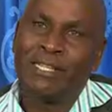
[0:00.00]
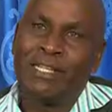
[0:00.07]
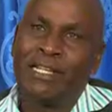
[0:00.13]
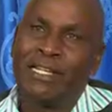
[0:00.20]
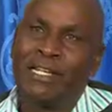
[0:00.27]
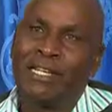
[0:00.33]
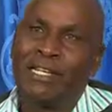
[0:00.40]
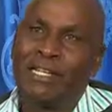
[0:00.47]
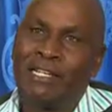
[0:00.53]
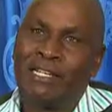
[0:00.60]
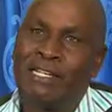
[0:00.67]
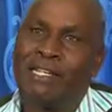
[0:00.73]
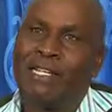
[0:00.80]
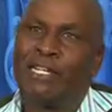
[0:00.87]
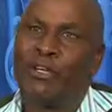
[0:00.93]

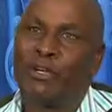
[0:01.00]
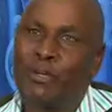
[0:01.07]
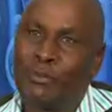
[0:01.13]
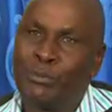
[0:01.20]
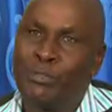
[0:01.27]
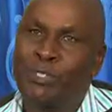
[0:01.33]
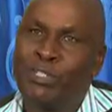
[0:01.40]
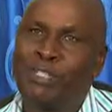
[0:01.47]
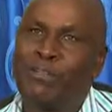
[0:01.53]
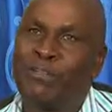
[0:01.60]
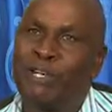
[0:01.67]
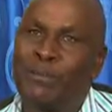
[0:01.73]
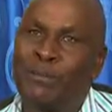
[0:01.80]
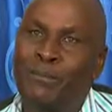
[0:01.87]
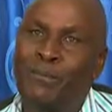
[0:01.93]
the crops in the
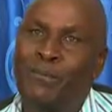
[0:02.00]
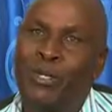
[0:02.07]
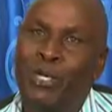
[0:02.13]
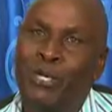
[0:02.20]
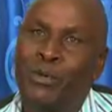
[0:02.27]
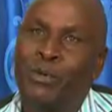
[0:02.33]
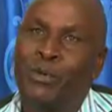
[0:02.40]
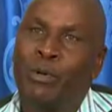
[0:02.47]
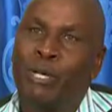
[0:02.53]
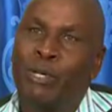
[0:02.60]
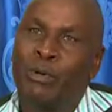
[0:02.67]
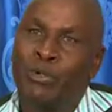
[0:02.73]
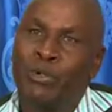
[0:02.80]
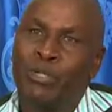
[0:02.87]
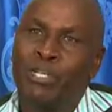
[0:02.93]
farm. We were
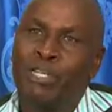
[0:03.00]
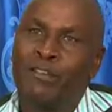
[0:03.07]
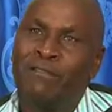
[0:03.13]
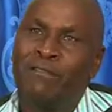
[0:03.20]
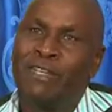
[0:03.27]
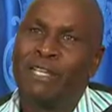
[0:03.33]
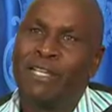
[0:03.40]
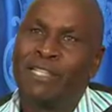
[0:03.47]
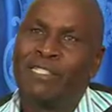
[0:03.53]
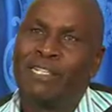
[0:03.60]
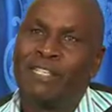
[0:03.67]
able to give